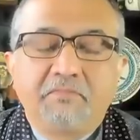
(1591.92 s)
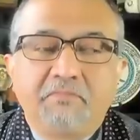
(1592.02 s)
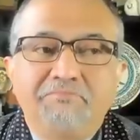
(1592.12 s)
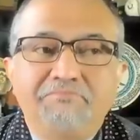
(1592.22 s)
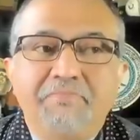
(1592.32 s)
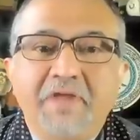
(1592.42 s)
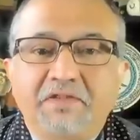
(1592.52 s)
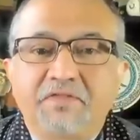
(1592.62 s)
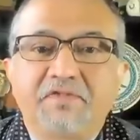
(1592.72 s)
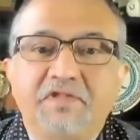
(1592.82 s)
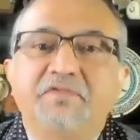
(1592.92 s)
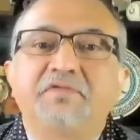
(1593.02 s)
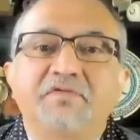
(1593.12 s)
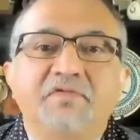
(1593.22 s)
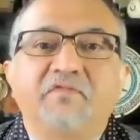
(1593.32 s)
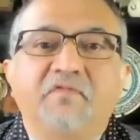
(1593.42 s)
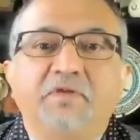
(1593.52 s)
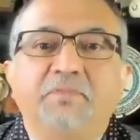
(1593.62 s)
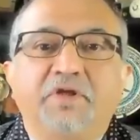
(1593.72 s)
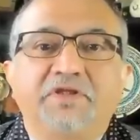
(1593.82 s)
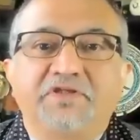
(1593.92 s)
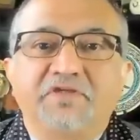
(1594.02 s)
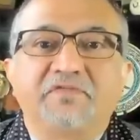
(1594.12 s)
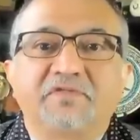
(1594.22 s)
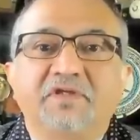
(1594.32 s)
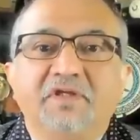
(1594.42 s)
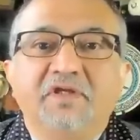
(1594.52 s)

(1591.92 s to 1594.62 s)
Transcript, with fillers: better citizens of world politics.